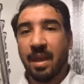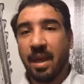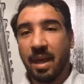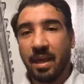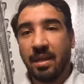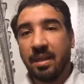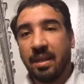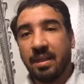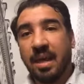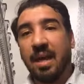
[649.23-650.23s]
And
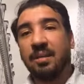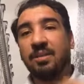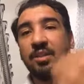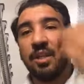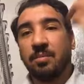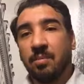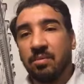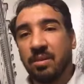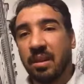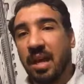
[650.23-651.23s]
can that change
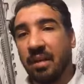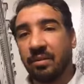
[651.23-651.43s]
people's lives?